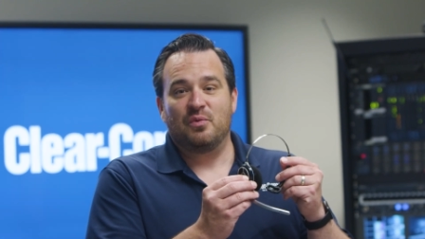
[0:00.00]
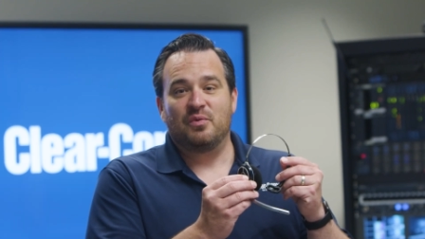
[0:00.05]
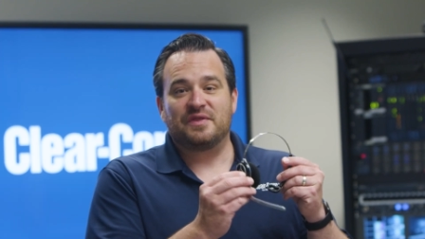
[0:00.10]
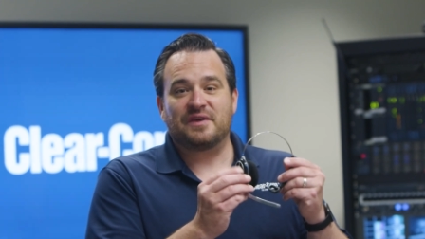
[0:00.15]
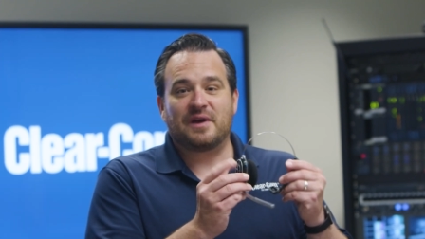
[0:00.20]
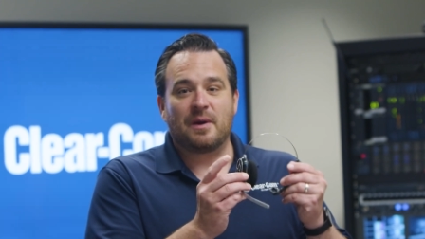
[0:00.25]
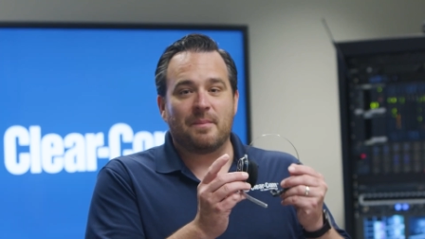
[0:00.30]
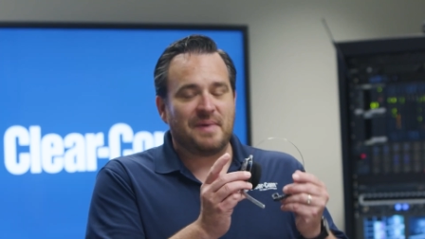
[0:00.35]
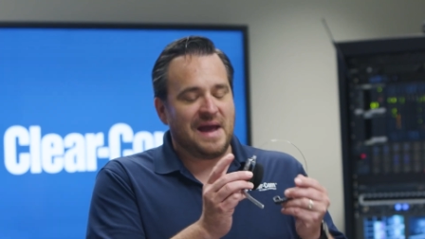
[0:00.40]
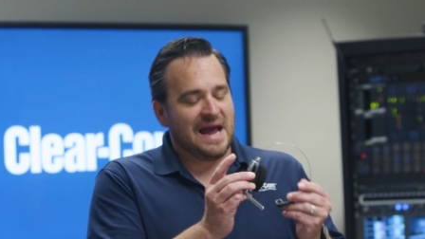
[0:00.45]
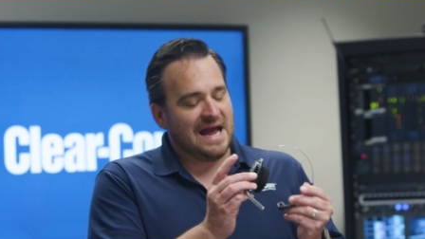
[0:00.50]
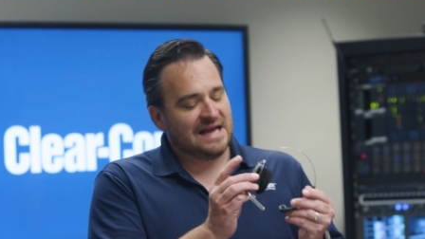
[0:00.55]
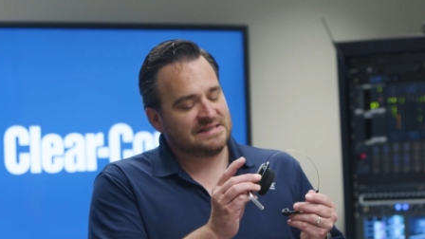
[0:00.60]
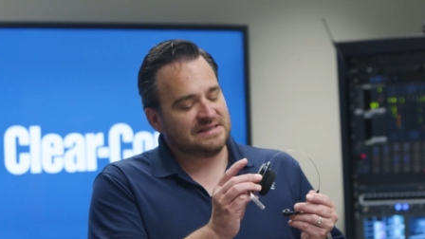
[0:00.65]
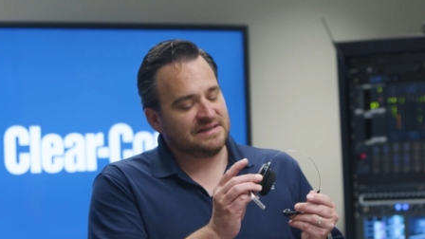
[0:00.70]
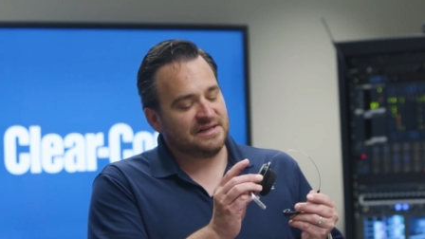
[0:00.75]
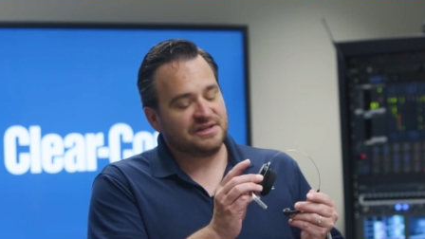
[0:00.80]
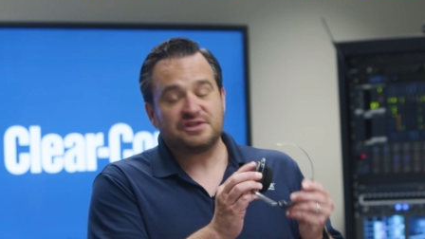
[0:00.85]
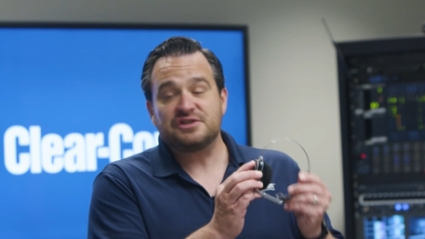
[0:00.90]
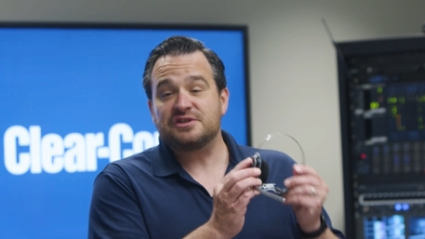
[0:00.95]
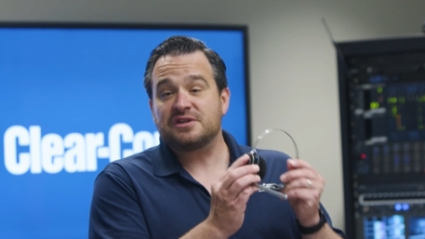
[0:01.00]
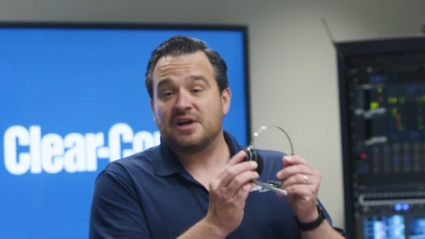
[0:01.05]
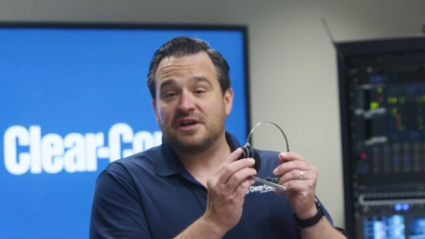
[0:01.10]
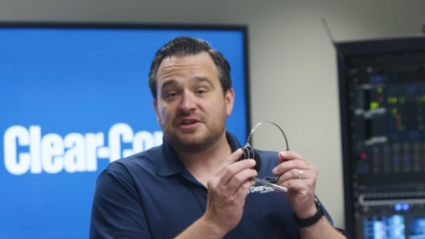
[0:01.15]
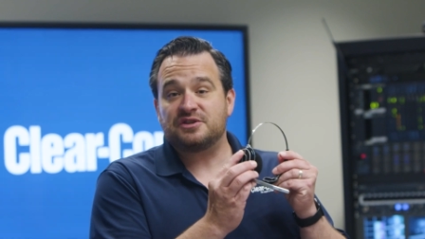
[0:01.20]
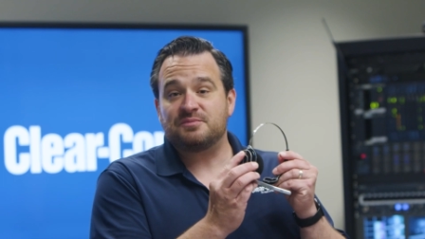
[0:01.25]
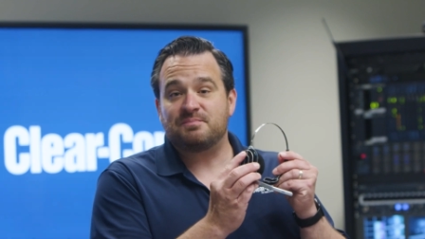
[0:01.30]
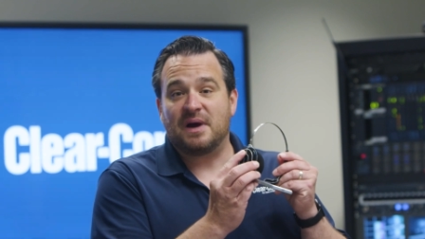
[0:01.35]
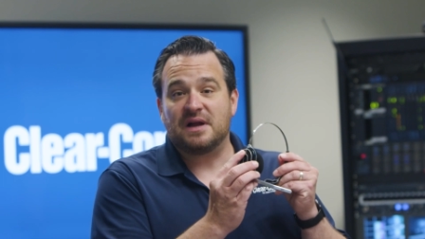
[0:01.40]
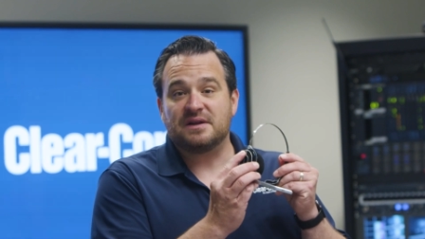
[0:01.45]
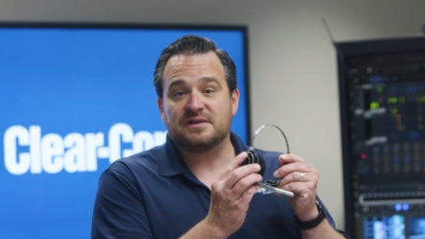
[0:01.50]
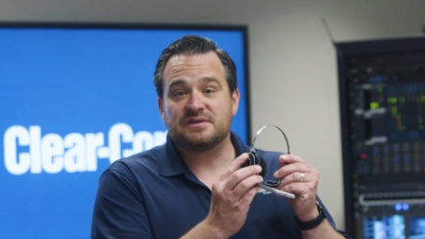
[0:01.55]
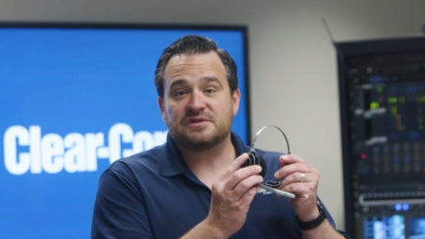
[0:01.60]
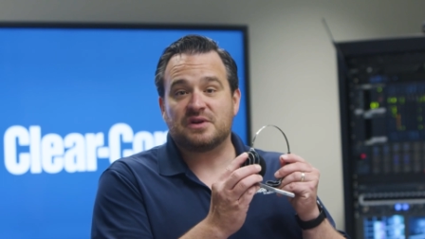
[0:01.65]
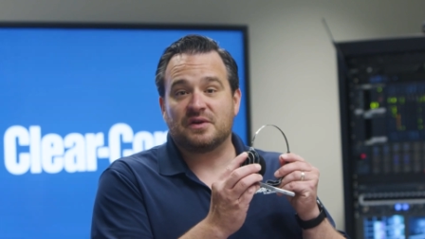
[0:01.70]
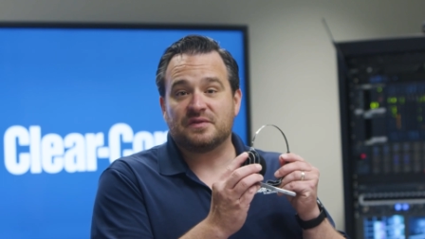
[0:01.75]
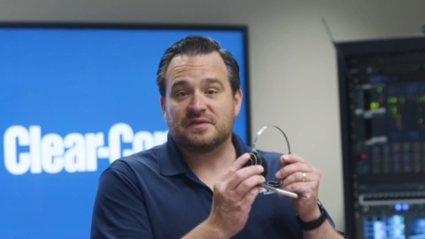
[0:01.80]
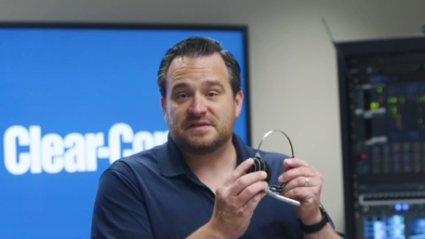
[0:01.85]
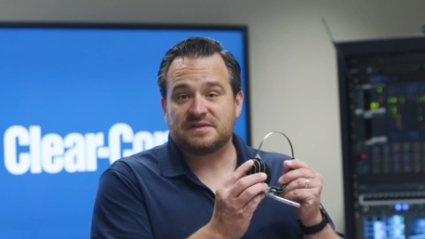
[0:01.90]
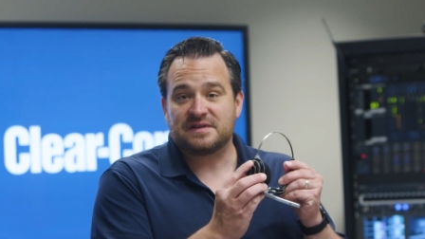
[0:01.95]
with capacitance touch buttons
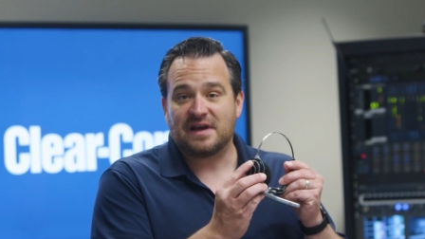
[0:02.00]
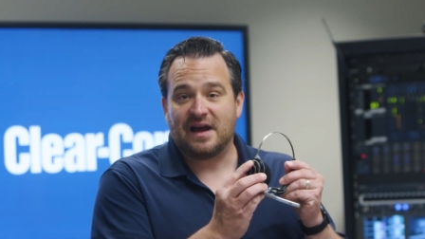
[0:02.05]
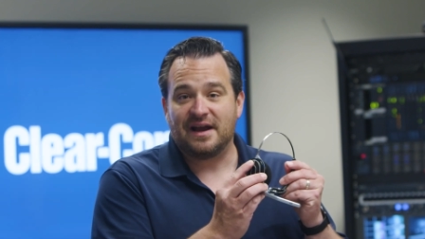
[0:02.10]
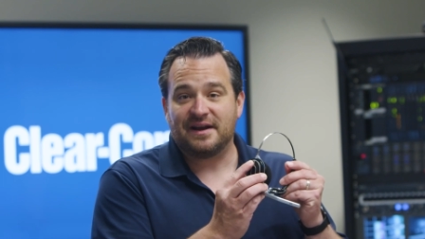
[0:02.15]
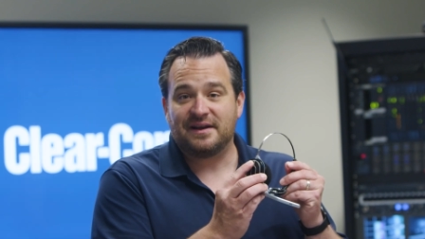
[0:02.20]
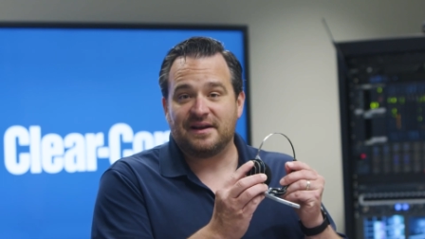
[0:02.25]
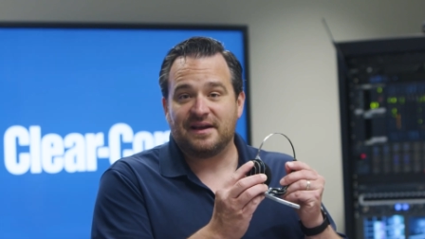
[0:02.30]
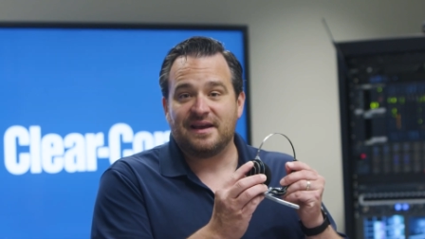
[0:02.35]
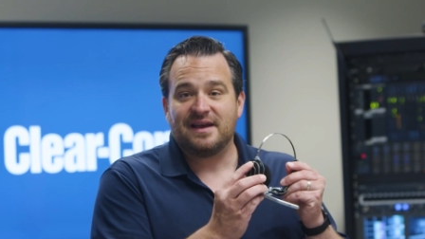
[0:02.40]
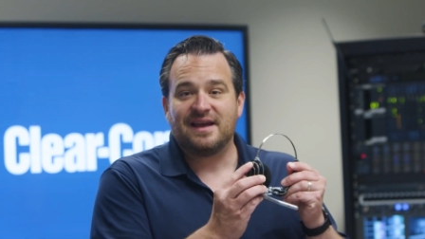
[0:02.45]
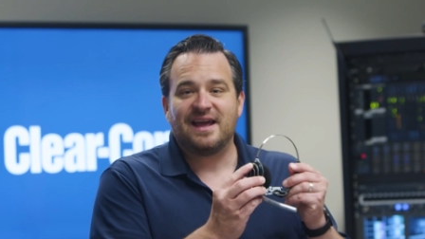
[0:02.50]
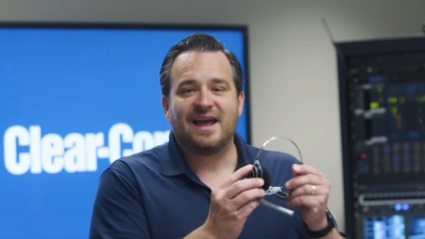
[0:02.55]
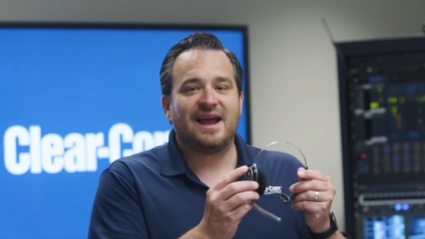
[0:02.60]
on the side